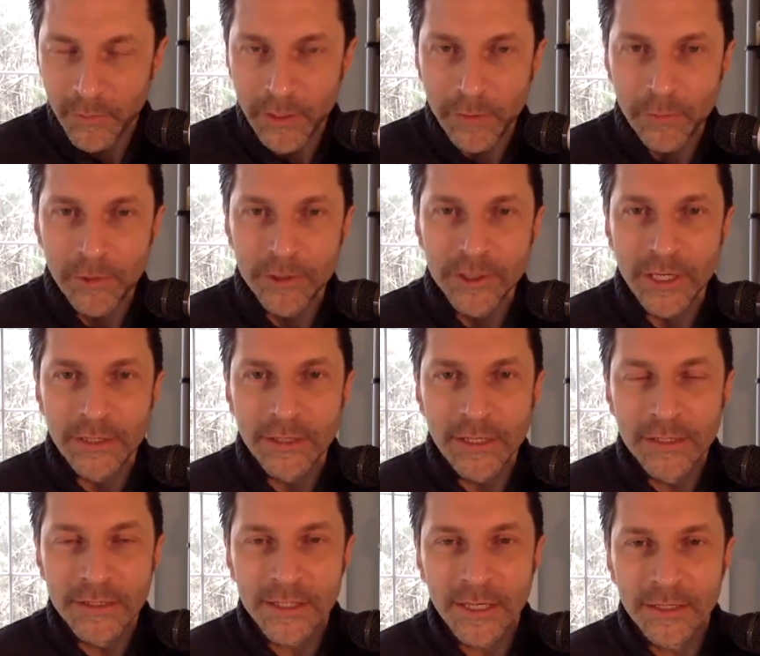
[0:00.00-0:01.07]
We appreciate
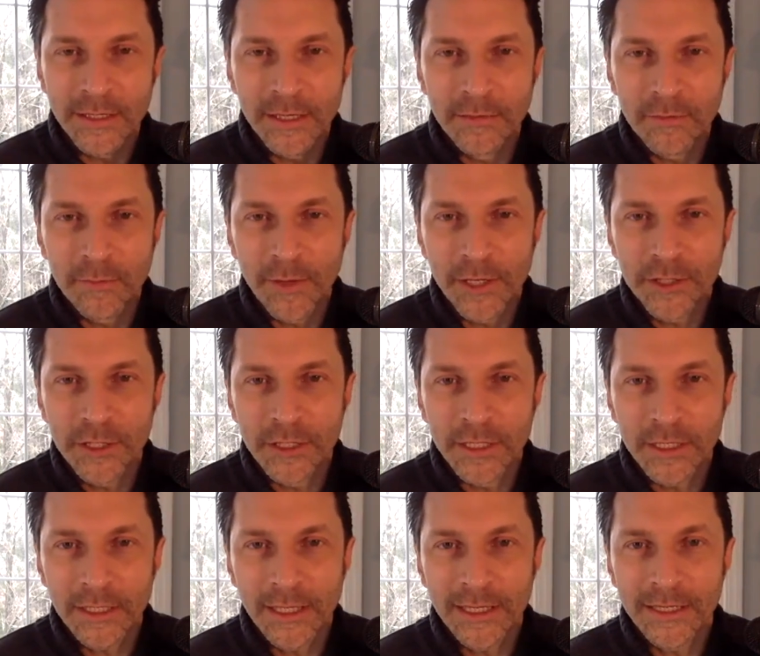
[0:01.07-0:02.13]
the insight and the information,
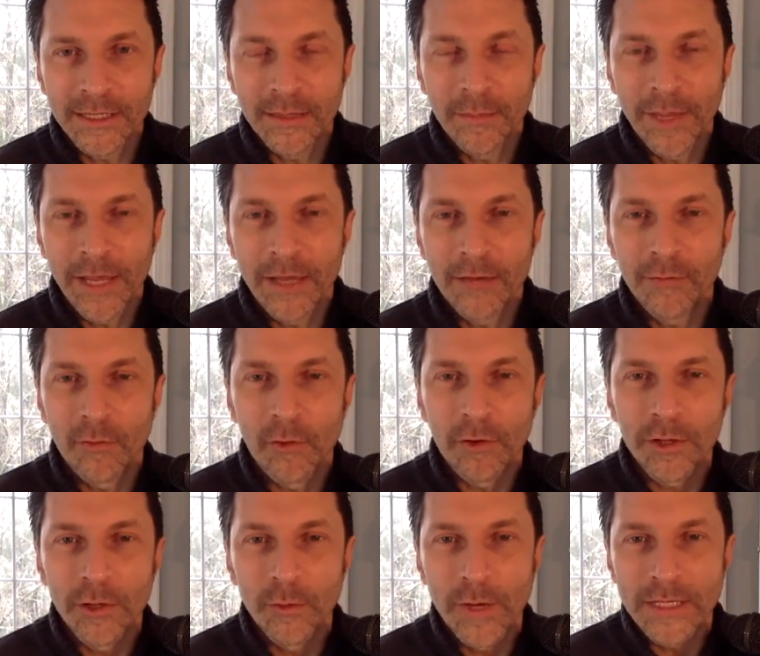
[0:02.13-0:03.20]
get a lot of demand for
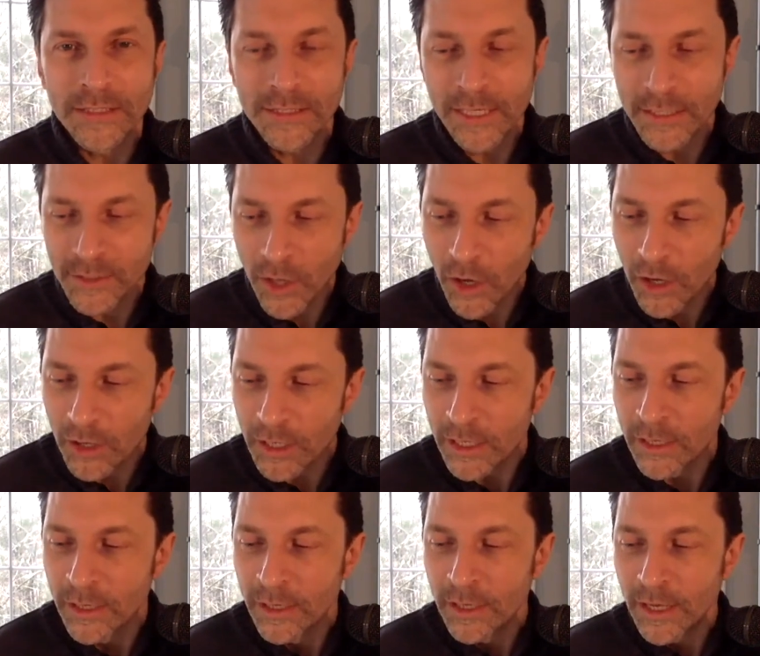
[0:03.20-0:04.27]
USC talk.
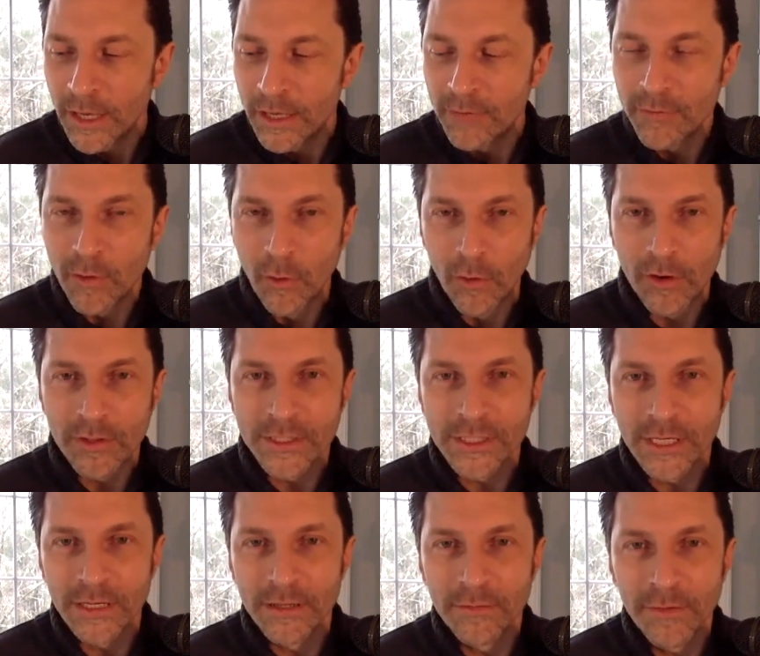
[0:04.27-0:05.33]
And of course,
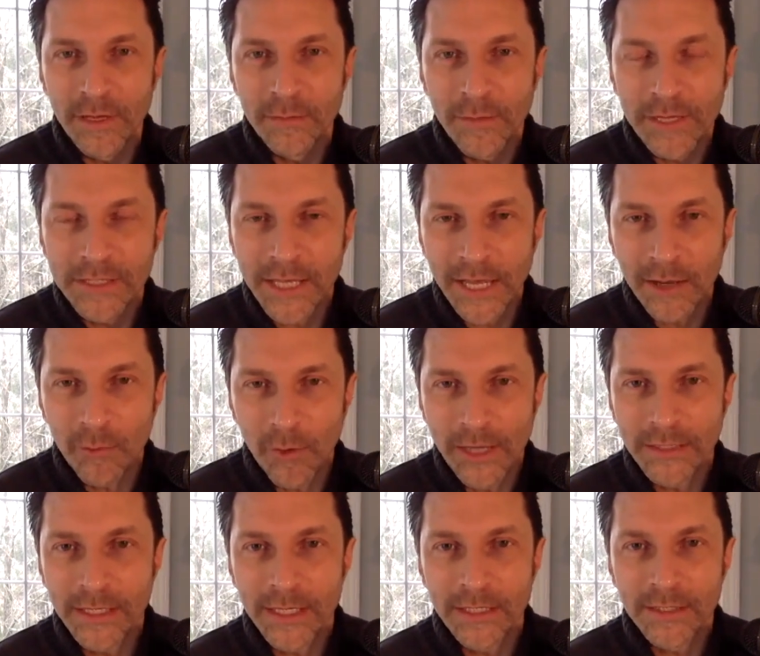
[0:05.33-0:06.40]
the fan base can't
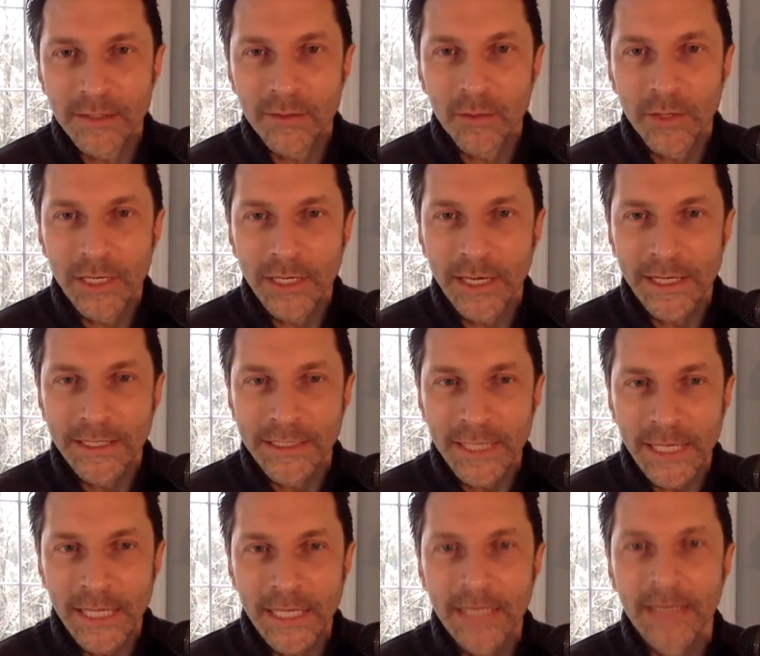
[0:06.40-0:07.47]
wait to get to
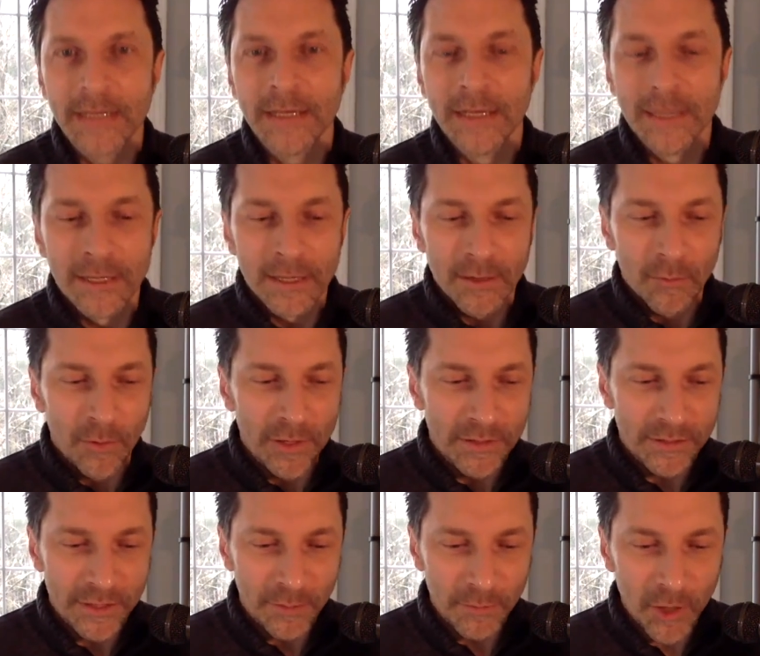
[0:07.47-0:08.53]
2019 with
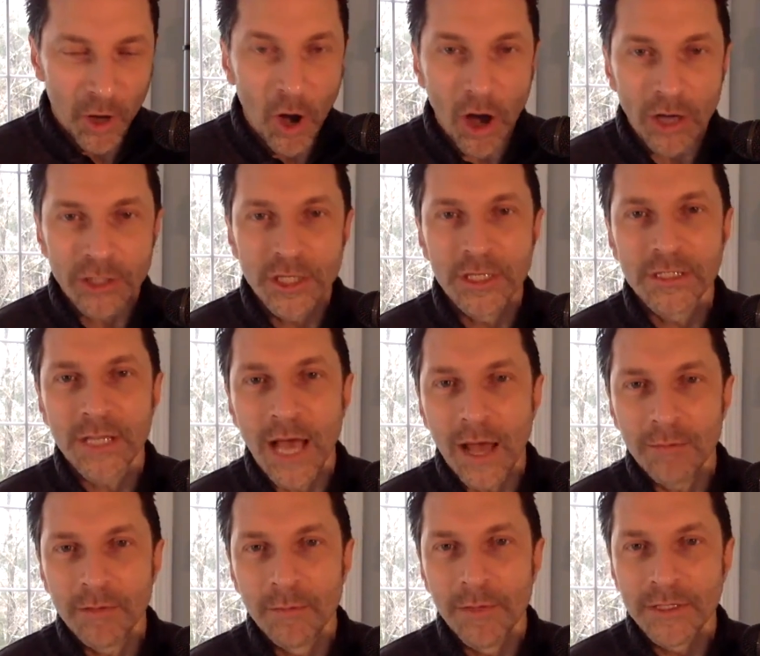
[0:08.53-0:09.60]
some cautious
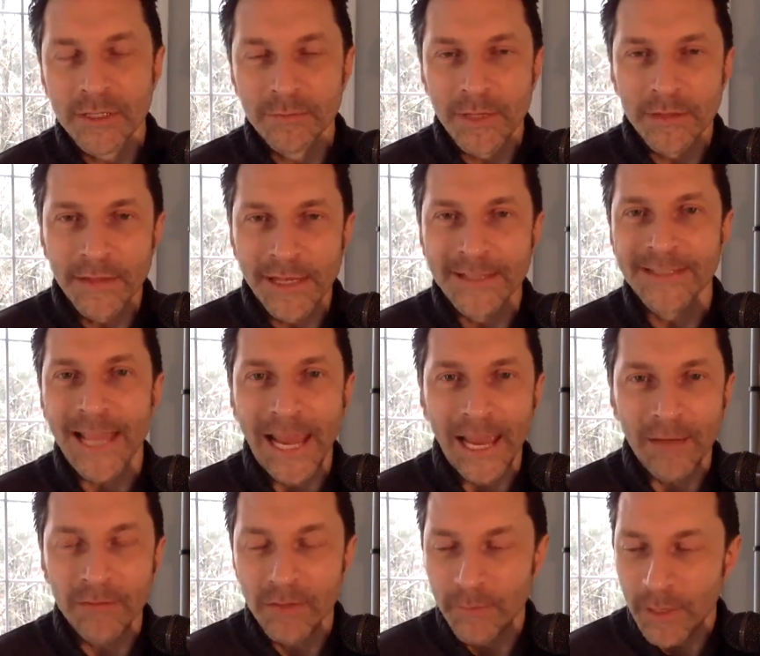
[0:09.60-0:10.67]
optimism that things
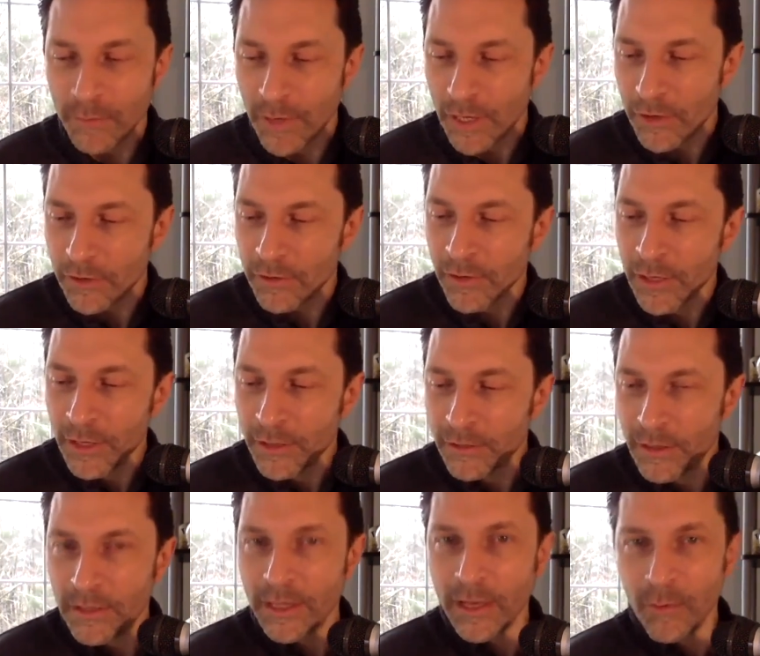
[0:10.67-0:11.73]
have to be better
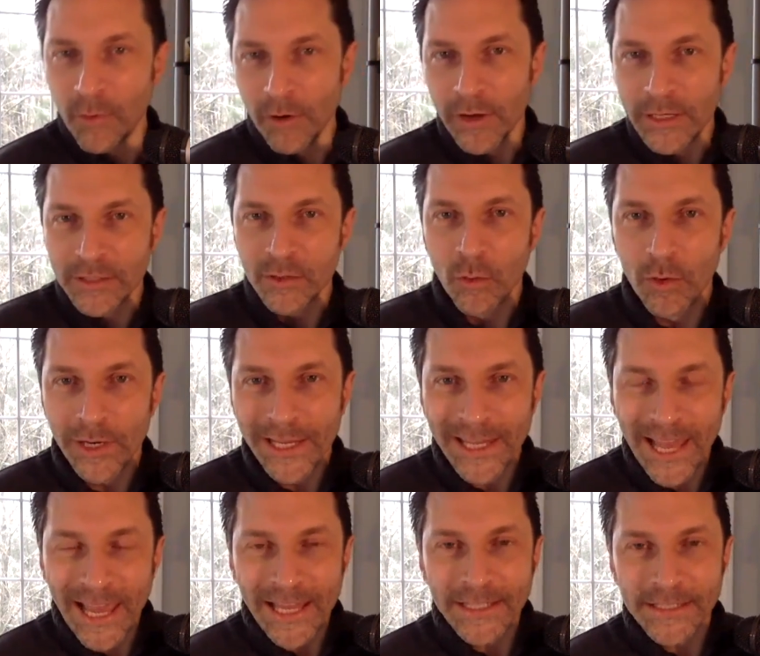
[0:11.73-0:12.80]
than they were in
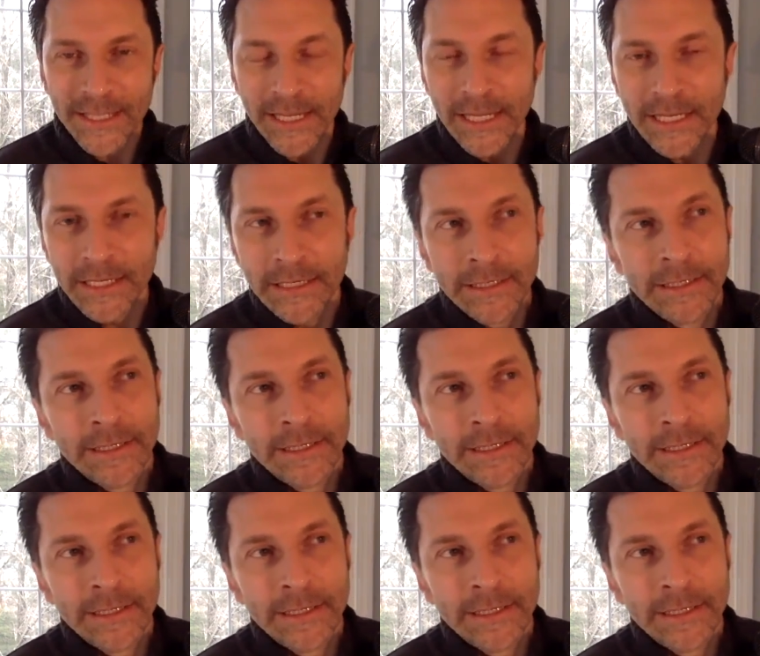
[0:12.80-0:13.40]
2018.